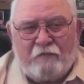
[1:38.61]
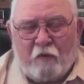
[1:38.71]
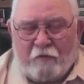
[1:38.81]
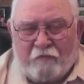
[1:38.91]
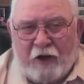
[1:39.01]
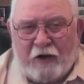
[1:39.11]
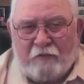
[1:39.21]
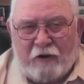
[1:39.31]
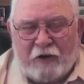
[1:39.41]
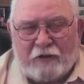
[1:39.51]
4
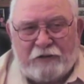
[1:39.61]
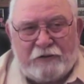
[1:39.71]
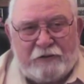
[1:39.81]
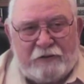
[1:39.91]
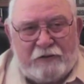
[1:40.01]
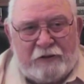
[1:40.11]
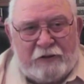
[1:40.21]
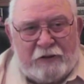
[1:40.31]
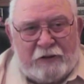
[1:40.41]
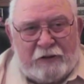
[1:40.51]
flanking rudders.
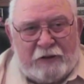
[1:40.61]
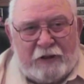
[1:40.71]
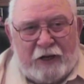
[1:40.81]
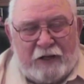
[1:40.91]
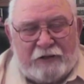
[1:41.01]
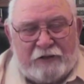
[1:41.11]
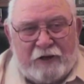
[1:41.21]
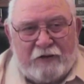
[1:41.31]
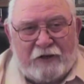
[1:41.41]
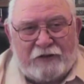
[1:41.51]
And
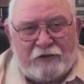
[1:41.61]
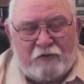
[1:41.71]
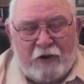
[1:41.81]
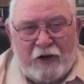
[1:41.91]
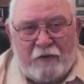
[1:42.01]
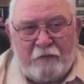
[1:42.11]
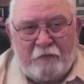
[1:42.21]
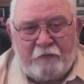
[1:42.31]
so they says, well,